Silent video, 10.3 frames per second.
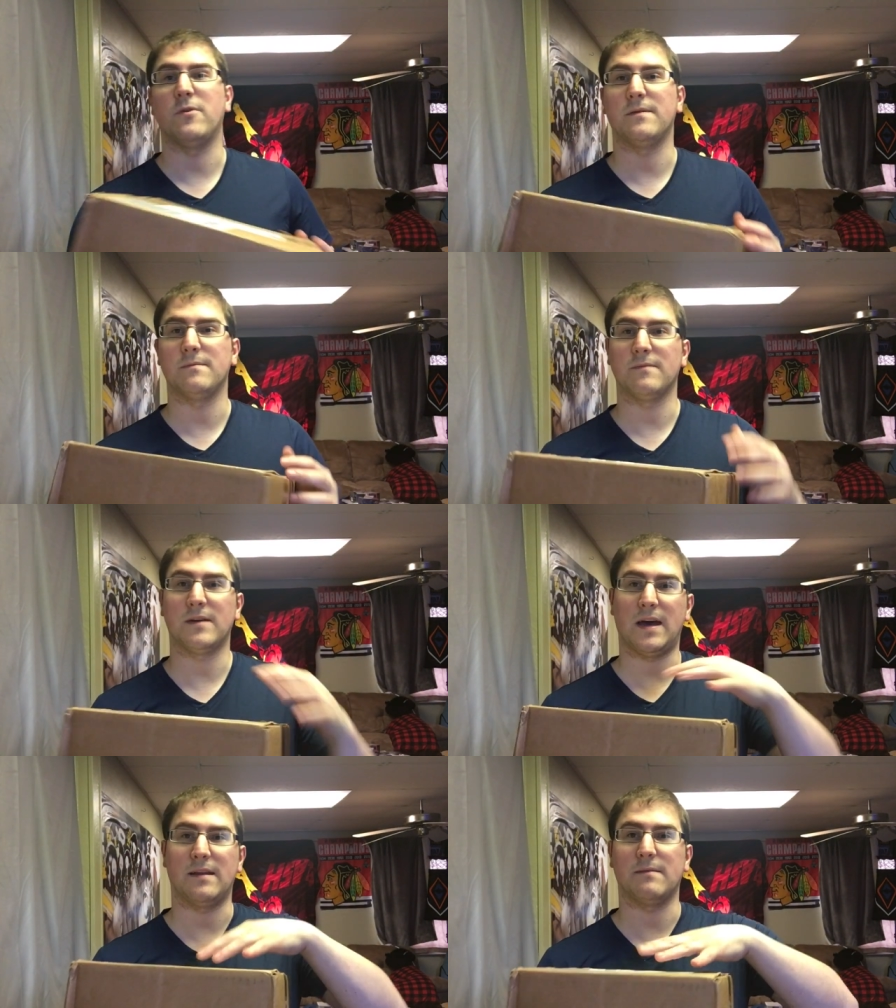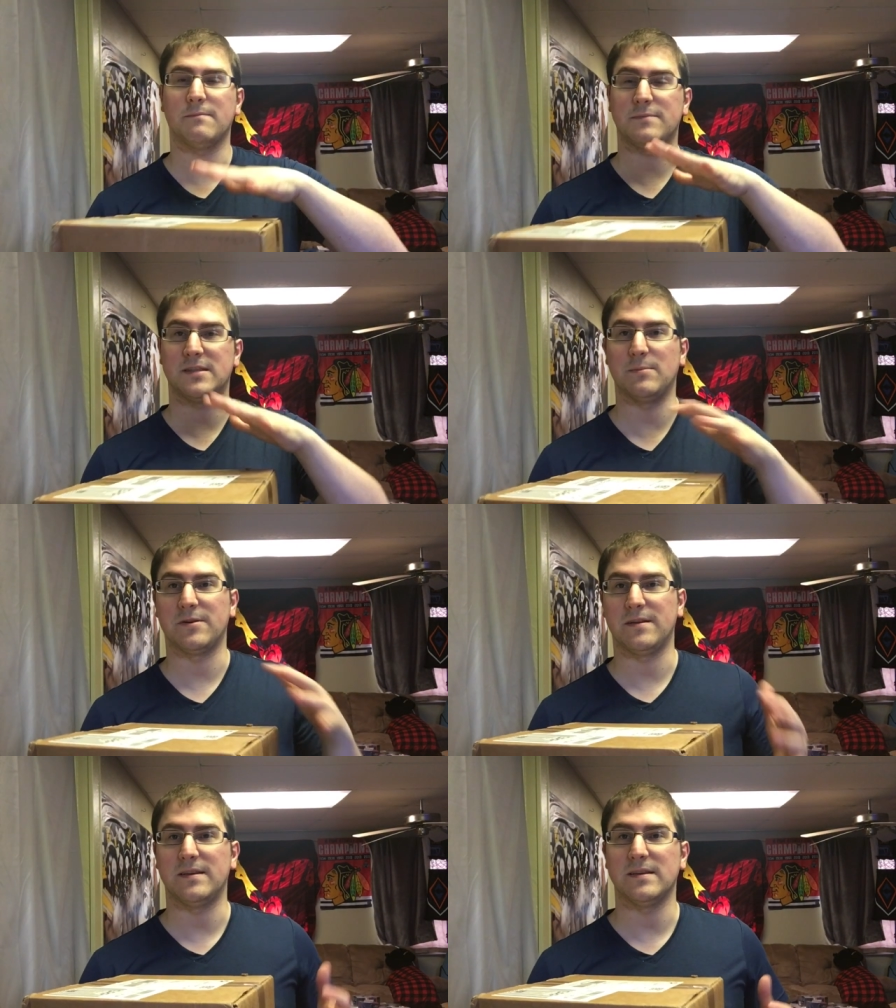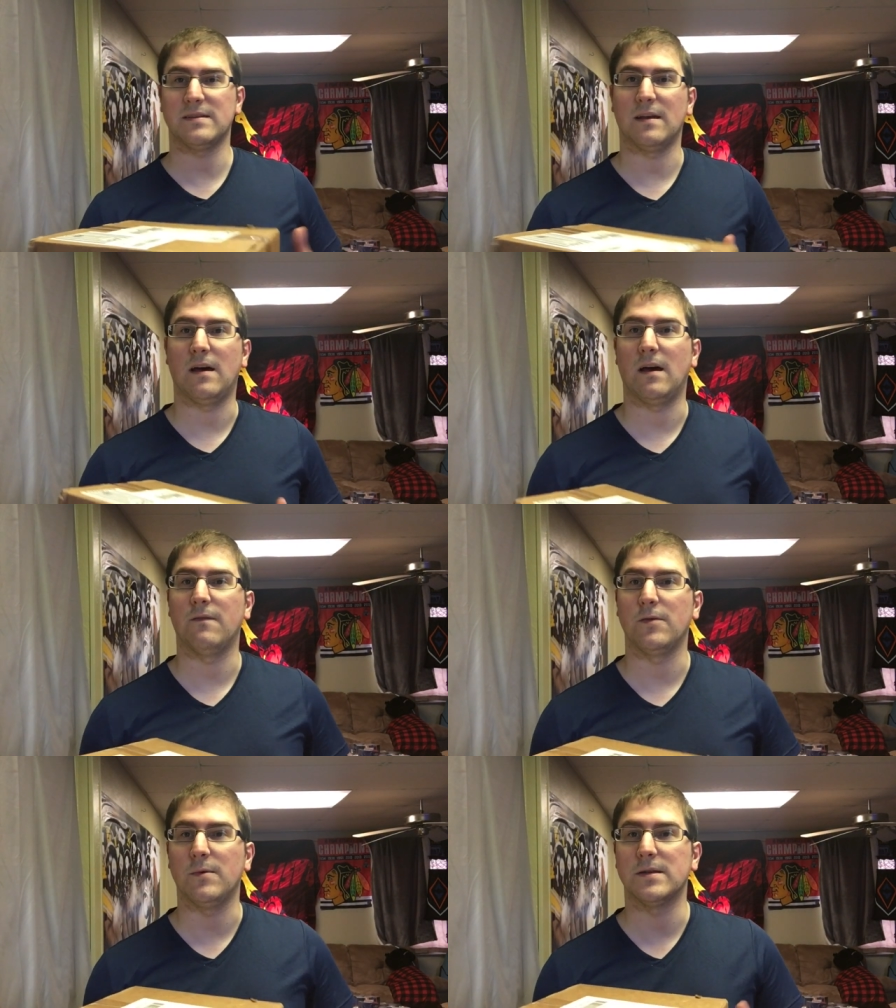one kind of similar to this uh,
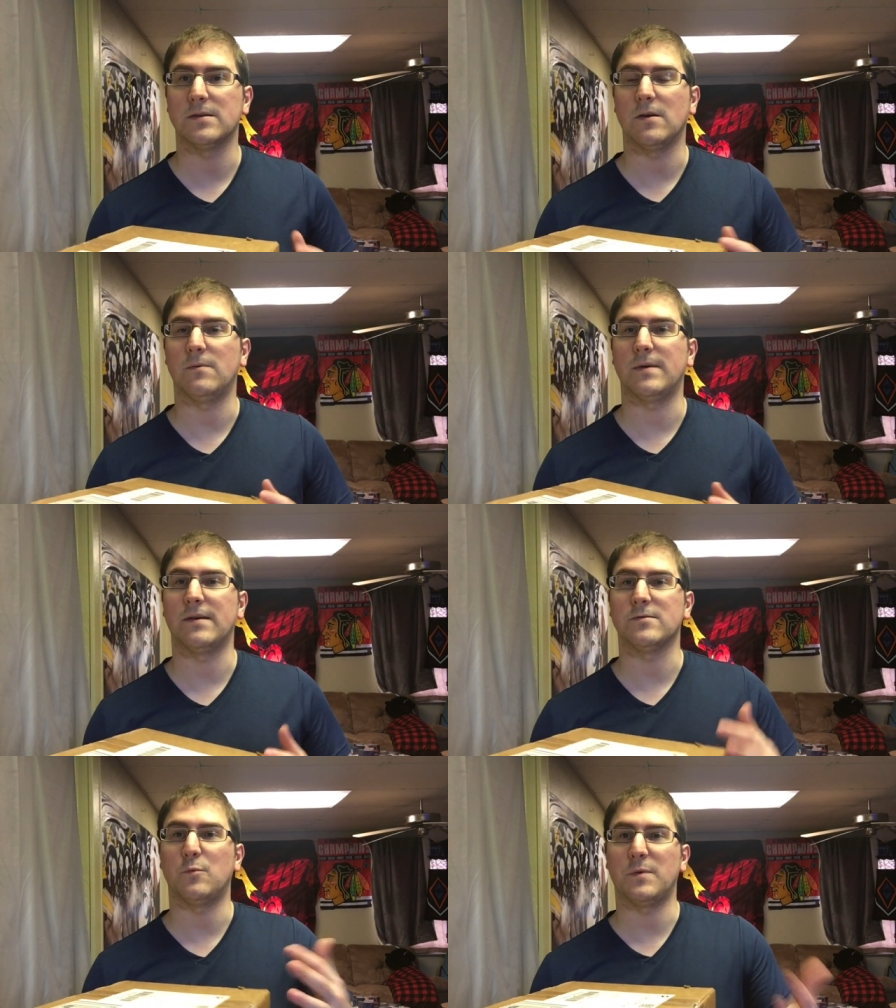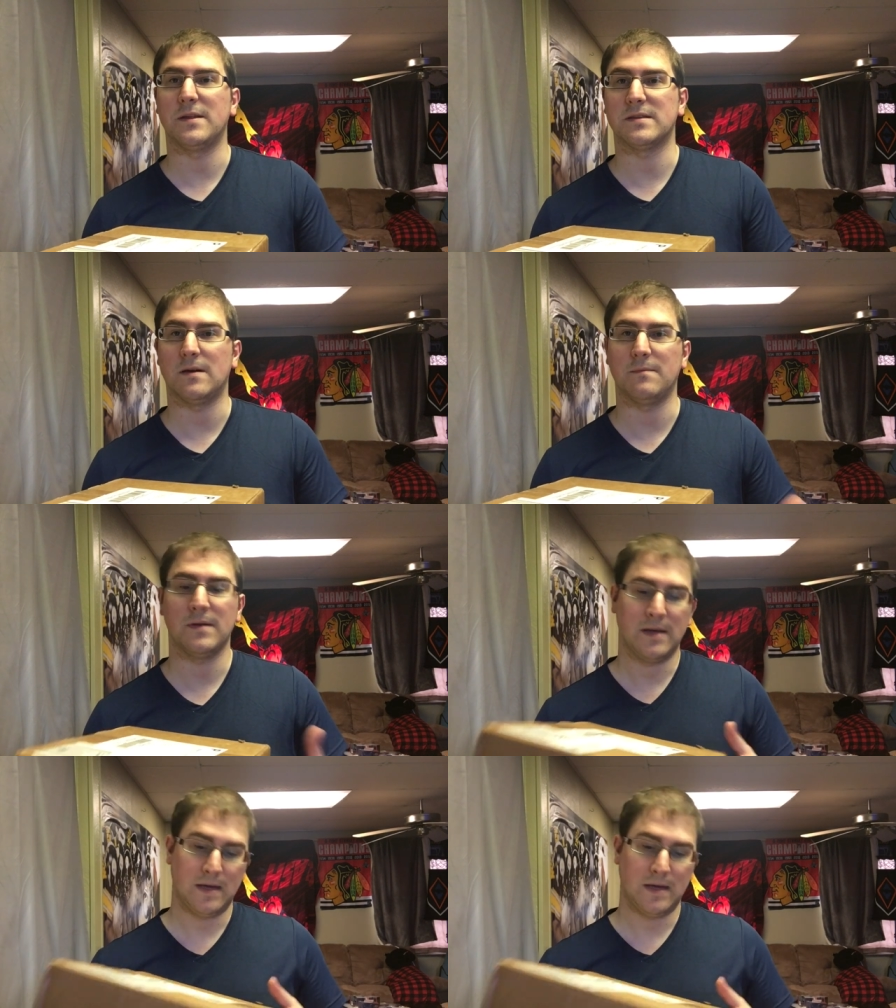a few weeks ago when I was opening some.